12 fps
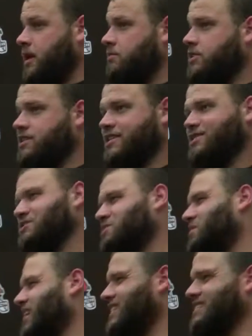I'm good. You know, it's
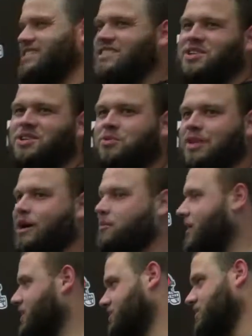2 days. It's still without
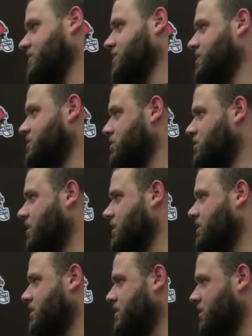pads on. So a lot,
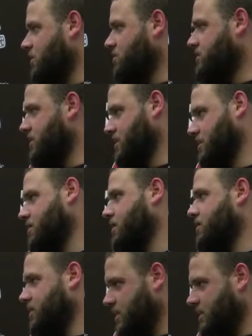you know, it's going to come
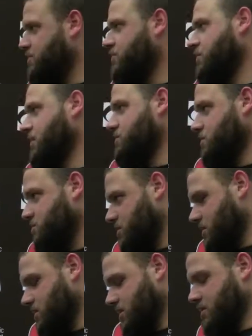out in the next few days once we
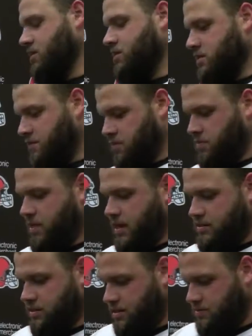get the full
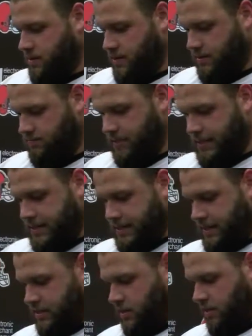pads on. But
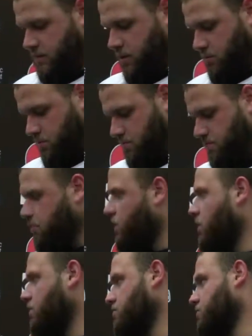it's good. I feel like we're
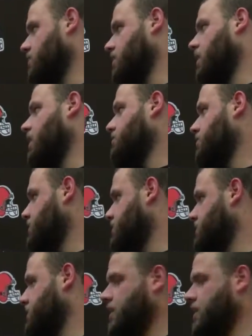pretty comfortable in the offense.